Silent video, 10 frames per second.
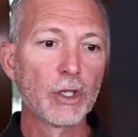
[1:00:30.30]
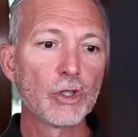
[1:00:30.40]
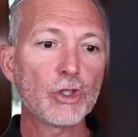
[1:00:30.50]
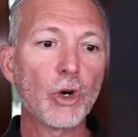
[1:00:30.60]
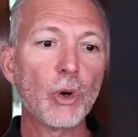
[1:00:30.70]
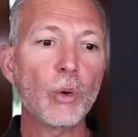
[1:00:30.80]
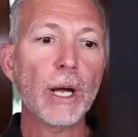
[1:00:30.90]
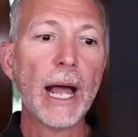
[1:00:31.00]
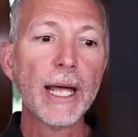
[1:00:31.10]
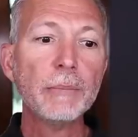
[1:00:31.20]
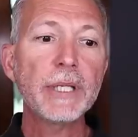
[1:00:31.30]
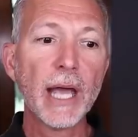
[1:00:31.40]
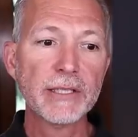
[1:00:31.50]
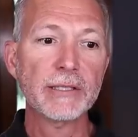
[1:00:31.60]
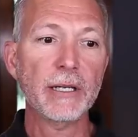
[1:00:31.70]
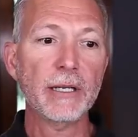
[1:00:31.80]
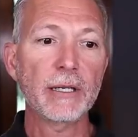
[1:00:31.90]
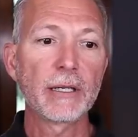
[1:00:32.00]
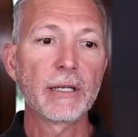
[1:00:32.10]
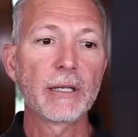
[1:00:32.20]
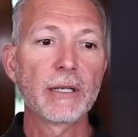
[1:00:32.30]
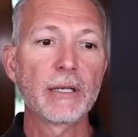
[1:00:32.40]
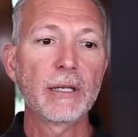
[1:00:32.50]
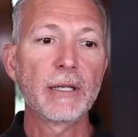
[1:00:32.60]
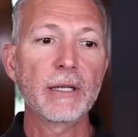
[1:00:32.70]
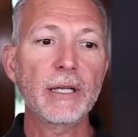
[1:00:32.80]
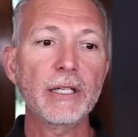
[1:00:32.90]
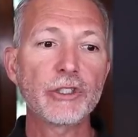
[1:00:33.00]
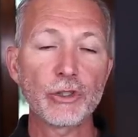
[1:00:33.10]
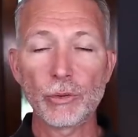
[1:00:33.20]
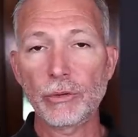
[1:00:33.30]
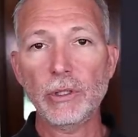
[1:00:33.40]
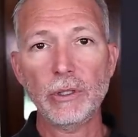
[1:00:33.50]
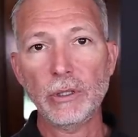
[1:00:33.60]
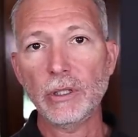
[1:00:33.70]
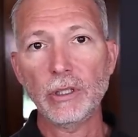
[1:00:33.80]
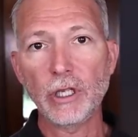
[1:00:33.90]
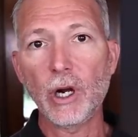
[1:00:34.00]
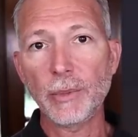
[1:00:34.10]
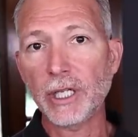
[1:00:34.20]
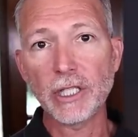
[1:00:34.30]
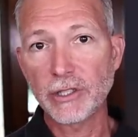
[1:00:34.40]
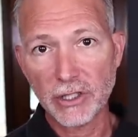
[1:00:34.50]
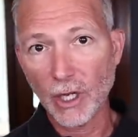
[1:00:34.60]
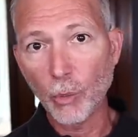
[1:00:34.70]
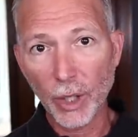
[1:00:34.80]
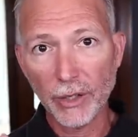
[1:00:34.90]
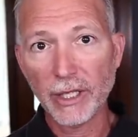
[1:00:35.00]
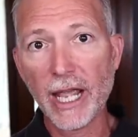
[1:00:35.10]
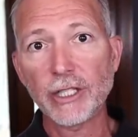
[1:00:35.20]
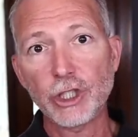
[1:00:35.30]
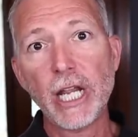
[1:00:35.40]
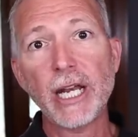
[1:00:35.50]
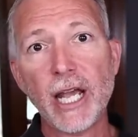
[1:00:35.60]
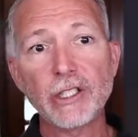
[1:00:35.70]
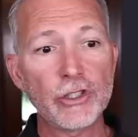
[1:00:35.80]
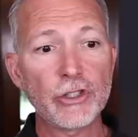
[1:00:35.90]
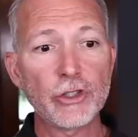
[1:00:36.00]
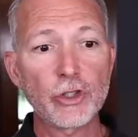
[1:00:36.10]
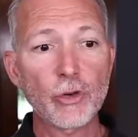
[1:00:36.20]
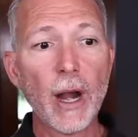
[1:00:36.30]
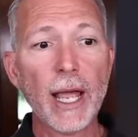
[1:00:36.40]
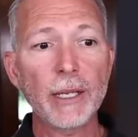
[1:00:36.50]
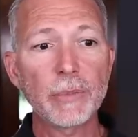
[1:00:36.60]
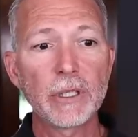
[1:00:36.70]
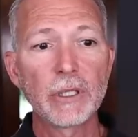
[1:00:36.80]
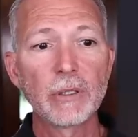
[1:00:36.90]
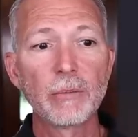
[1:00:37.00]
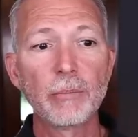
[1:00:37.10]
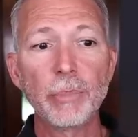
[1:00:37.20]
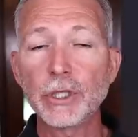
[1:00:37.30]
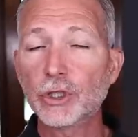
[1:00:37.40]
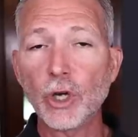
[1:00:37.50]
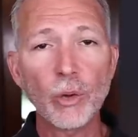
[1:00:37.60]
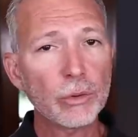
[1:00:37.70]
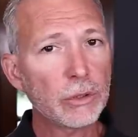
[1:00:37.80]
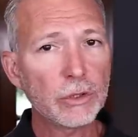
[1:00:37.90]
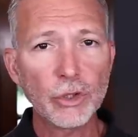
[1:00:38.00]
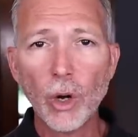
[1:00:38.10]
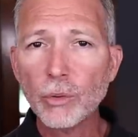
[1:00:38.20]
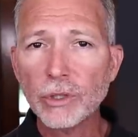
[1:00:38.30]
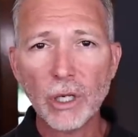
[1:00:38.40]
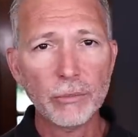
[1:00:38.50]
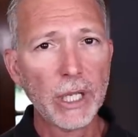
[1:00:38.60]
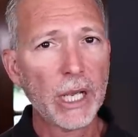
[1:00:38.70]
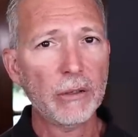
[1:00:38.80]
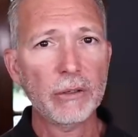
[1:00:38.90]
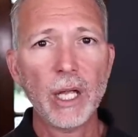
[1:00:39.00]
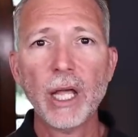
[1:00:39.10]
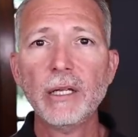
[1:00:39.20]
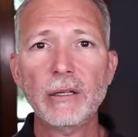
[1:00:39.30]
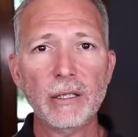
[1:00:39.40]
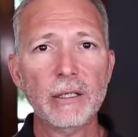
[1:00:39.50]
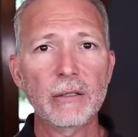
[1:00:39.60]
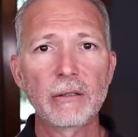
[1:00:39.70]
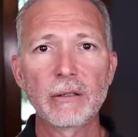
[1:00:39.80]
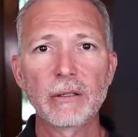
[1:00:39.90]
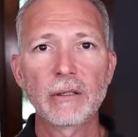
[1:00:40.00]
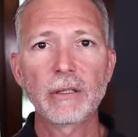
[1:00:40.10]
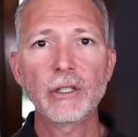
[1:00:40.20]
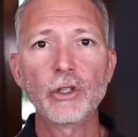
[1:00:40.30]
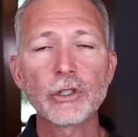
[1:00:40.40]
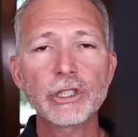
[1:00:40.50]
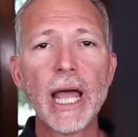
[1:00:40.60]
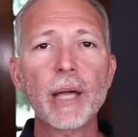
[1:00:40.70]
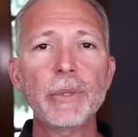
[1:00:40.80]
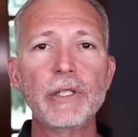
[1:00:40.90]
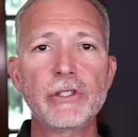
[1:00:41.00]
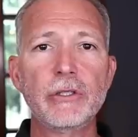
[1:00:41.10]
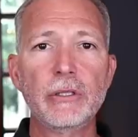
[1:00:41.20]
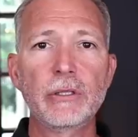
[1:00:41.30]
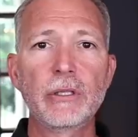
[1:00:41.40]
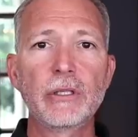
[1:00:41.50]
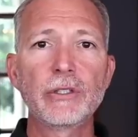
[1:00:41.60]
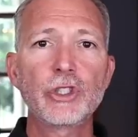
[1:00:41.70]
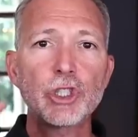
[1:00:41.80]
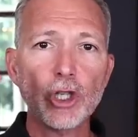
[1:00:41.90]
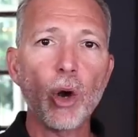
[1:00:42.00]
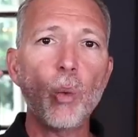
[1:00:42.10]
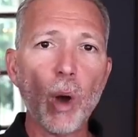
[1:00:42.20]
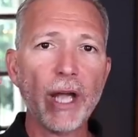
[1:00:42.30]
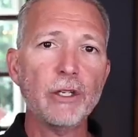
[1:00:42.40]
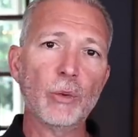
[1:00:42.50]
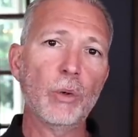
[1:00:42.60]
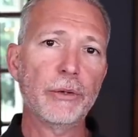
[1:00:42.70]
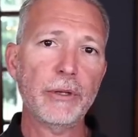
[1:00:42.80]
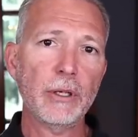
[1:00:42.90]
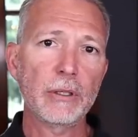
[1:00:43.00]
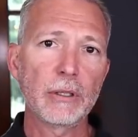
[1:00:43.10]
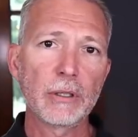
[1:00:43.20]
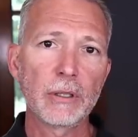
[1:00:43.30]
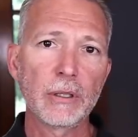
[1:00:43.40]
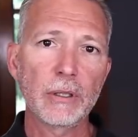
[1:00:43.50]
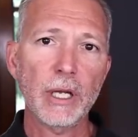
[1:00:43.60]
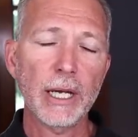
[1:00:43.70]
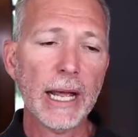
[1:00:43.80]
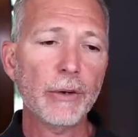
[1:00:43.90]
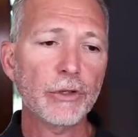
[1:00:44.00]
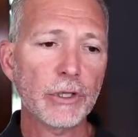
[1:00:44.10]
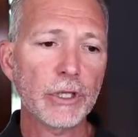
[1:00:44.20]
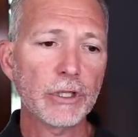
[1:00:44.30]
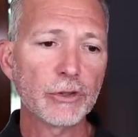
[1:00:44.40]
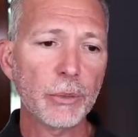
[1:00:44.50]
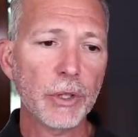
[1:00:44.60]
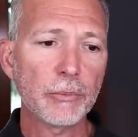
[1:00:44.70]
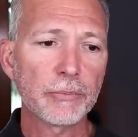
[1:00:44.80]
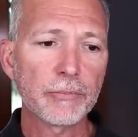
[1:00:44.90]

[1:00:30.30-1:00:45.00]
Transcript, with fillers: So I'm guessing it's your, you know, I mean, it's somewhere in that chain I just described, but don't, don't dumb down anything. Your job is to show why you're worth it and how you're going to contribute.